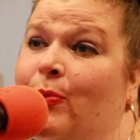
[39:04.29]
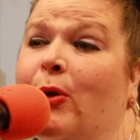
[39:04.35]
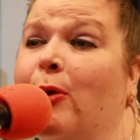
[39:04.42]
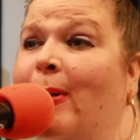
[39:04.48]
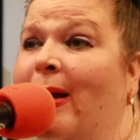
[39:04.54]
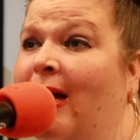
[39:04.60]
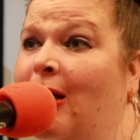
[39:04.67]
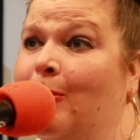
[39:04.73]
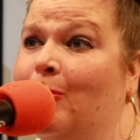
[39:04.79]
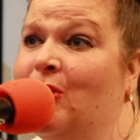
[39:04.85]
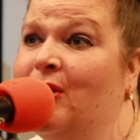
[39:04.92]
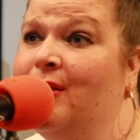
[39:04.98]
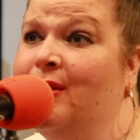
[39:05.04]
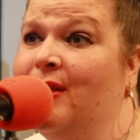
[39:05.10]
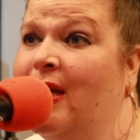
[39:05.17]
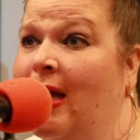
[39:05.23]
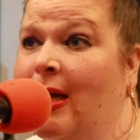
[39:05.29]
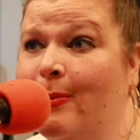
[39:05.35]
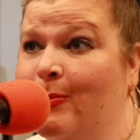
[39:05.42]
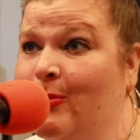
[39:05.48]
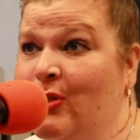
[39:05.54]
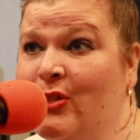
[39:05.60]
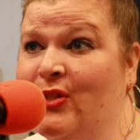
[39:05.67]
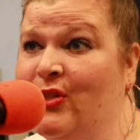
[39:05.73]
What are my options? I am
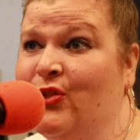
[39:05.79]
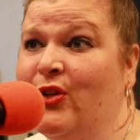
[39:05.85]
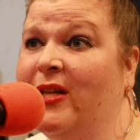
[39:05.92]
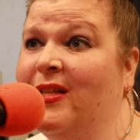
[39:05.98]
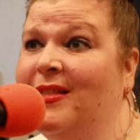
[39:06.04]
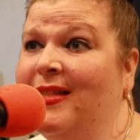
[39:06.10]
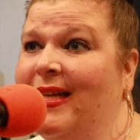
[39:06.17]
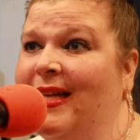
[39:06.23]
just struggling.